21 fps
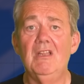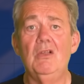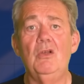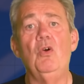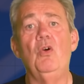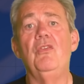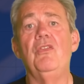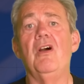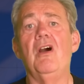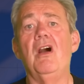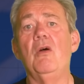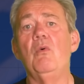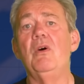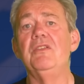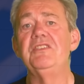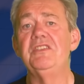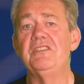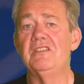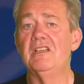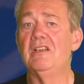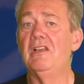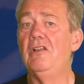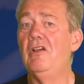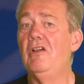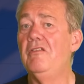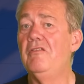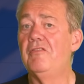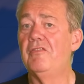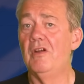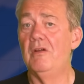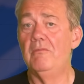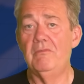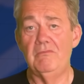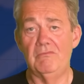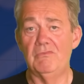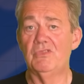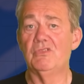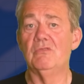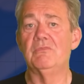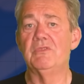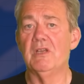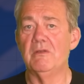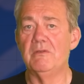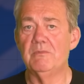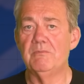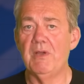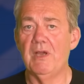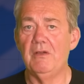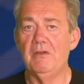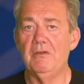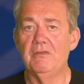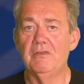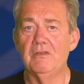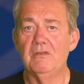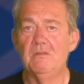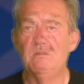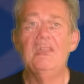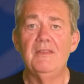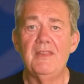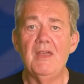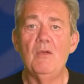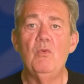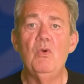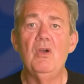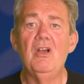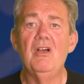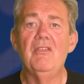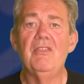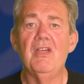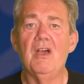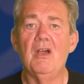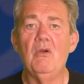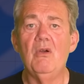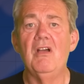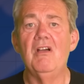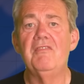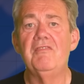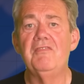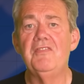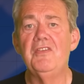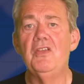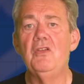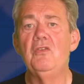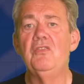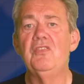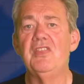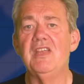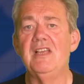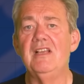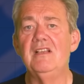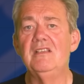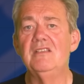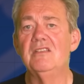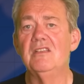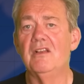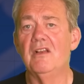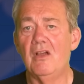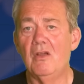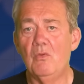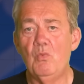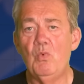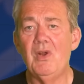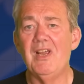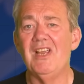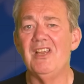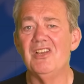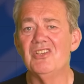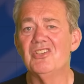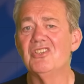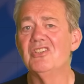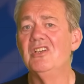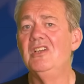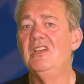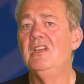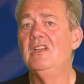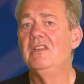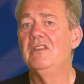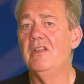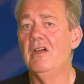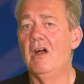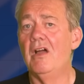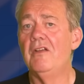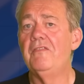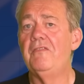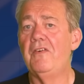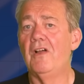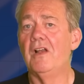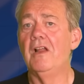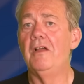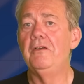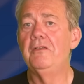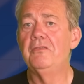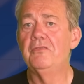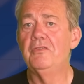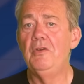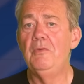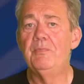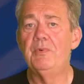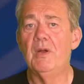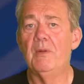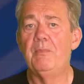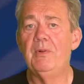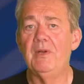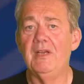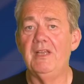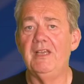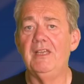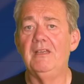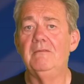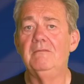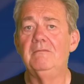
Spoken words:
or that I wanted to learn from, sometimes both. There were, though, a few things that I wish that I'd followed through properly.